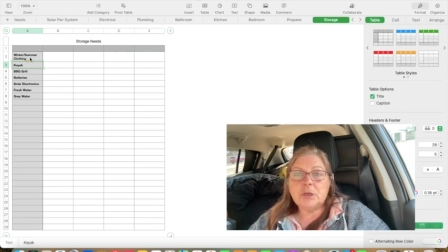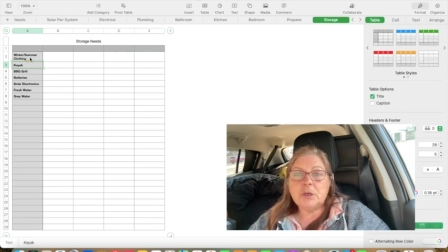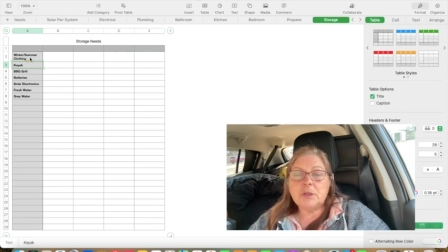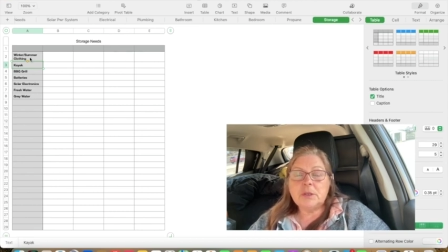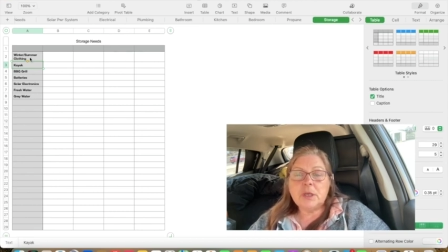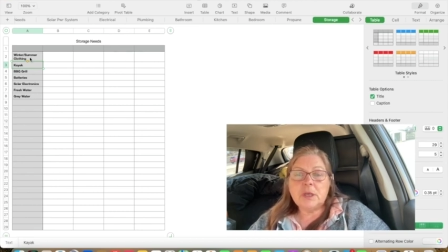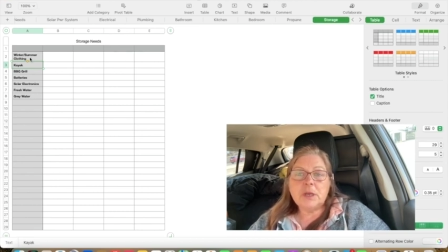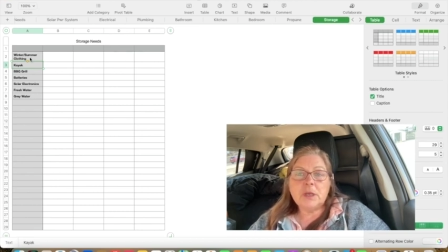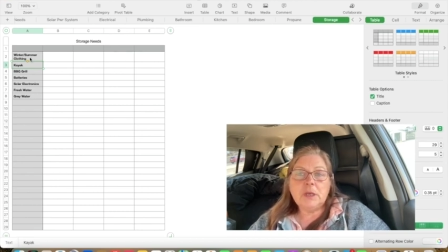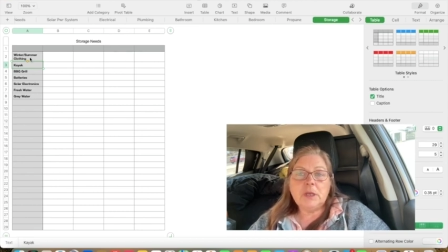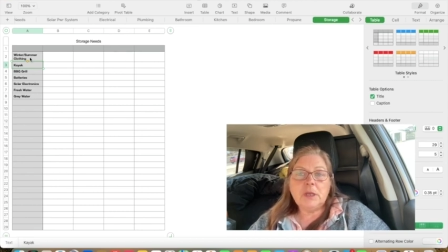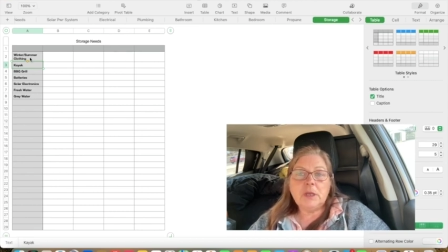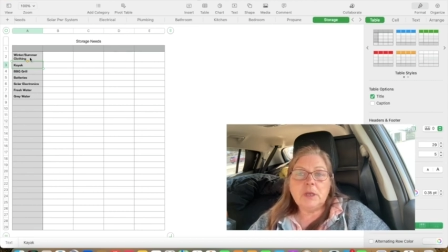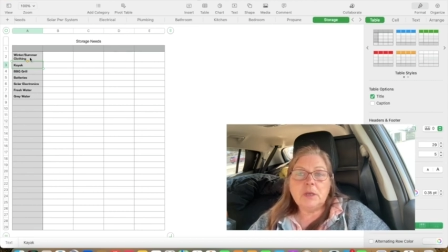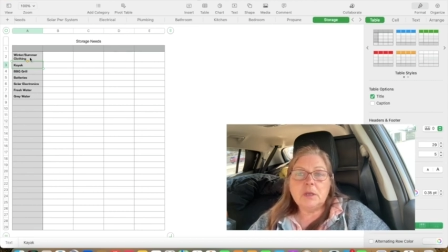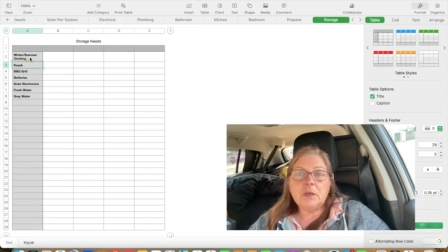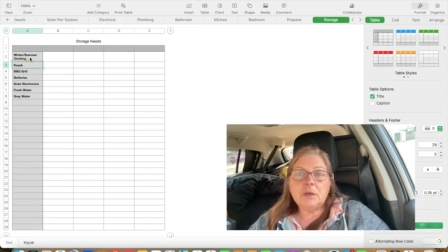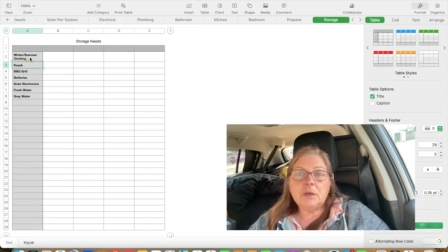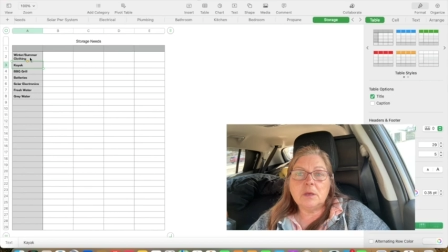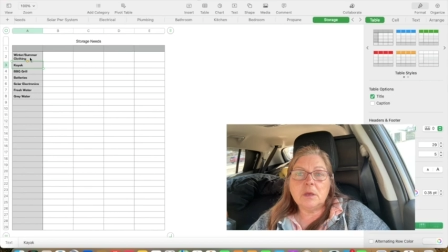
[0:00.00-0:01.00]
that I need
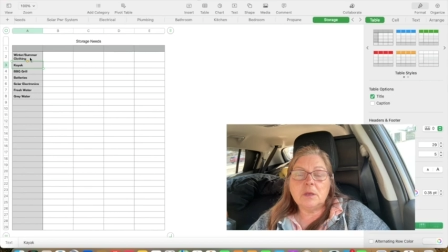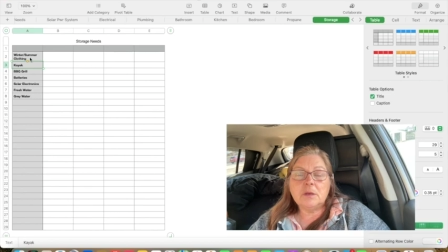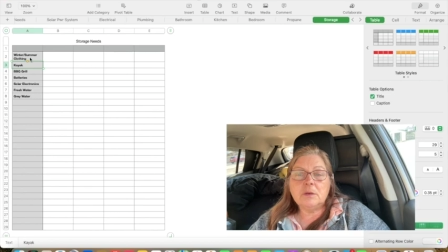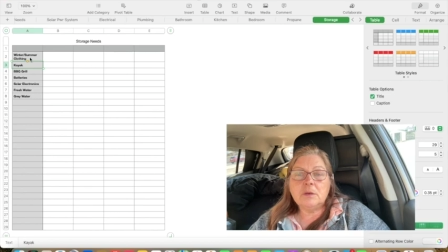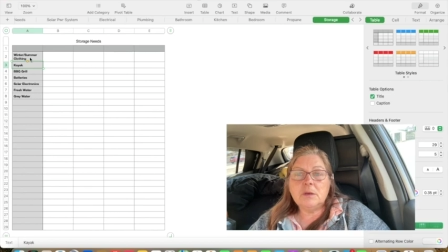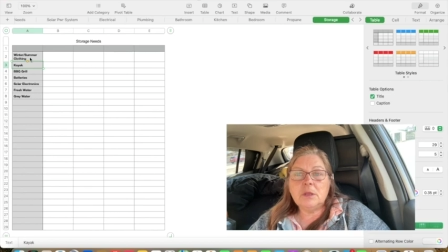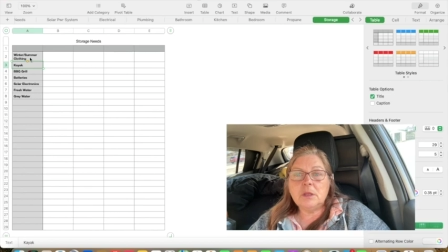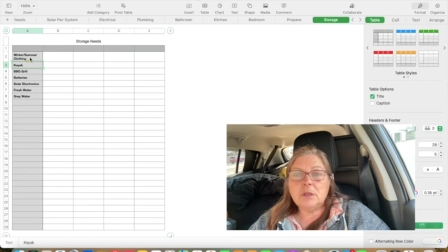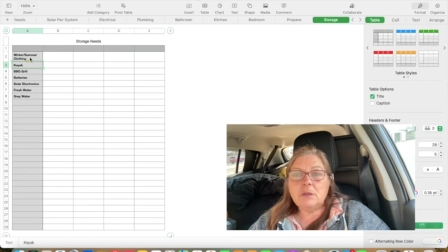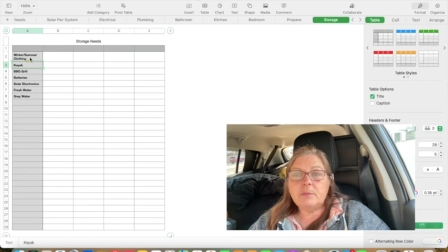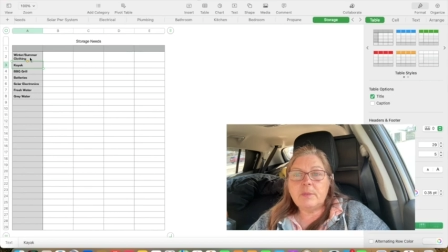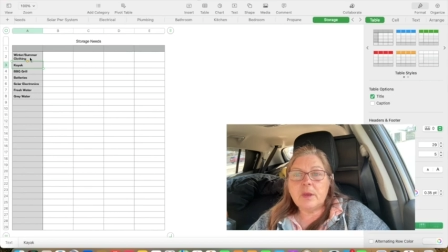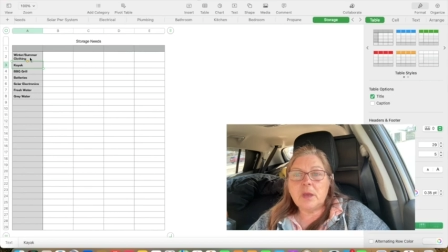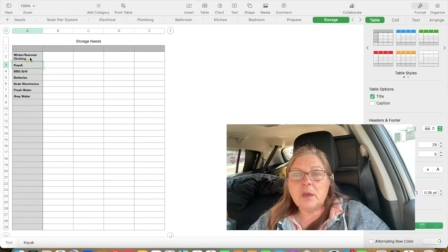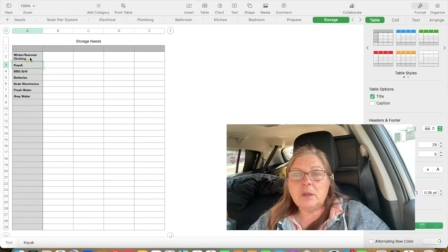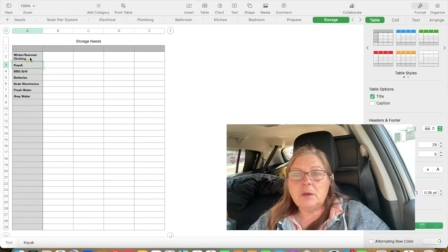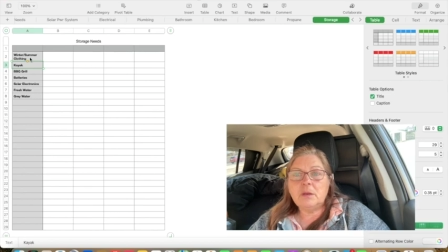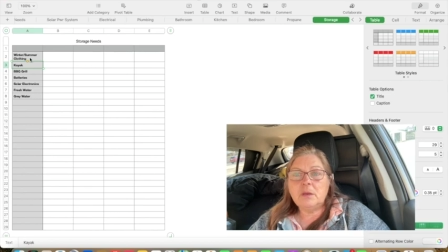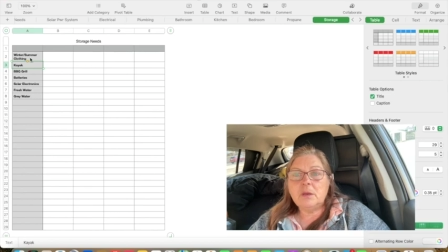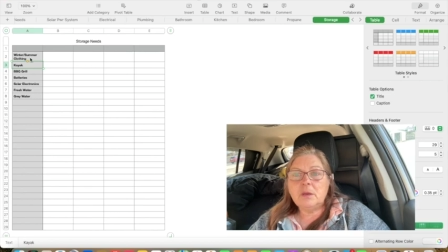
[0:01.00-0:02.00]
underneath the
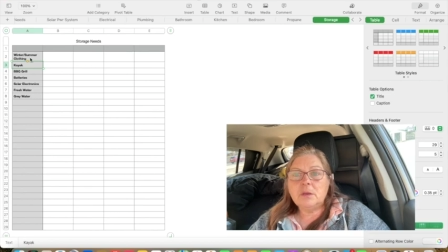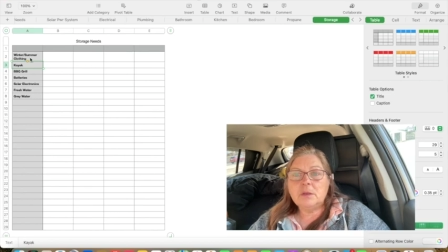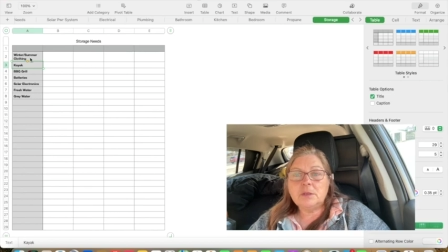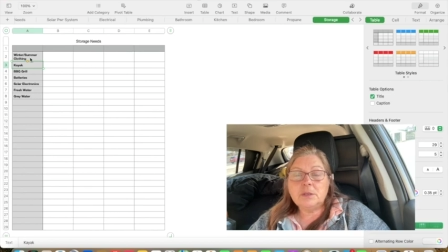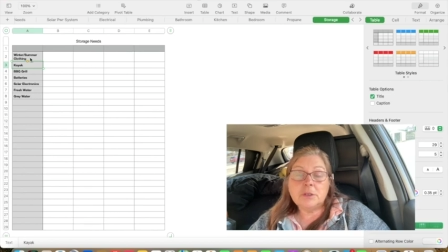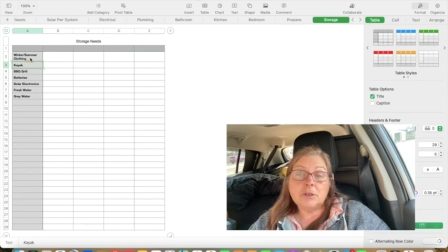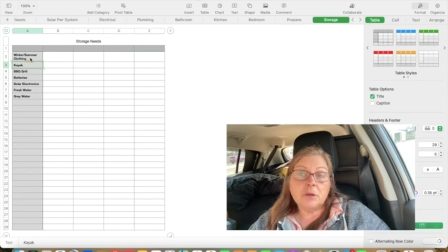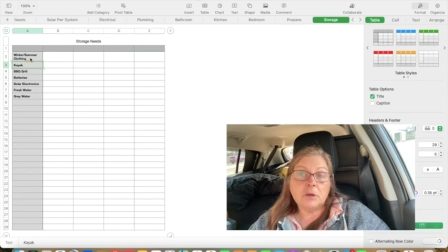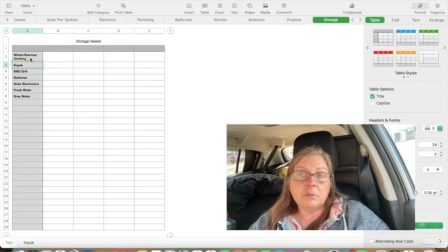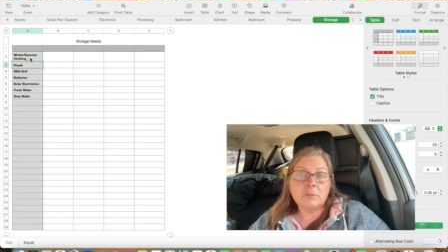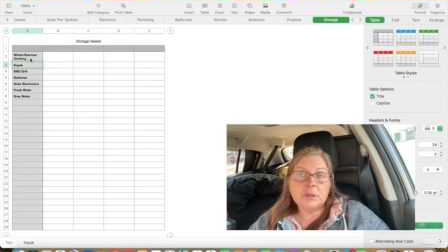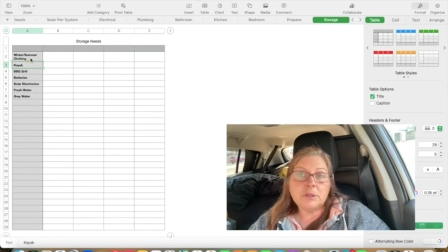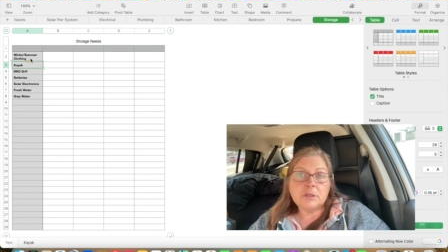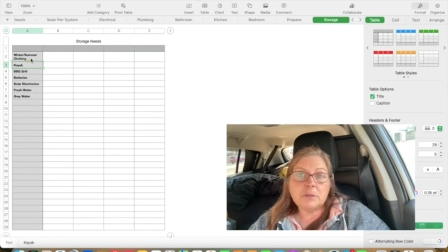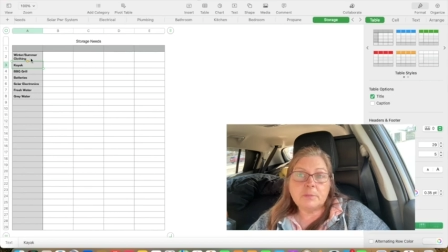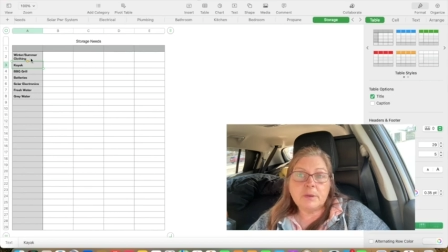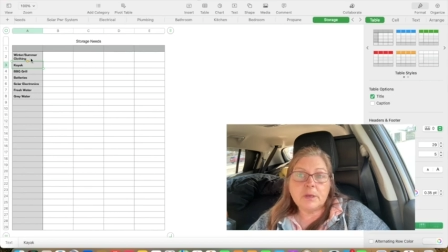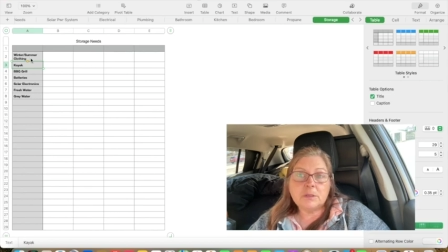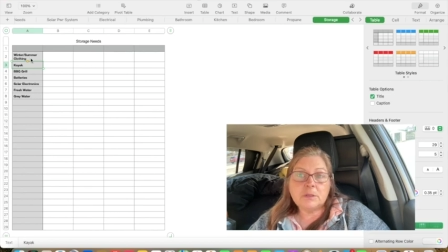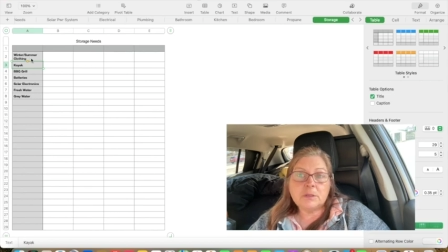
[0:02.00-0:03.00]
bed determines the bed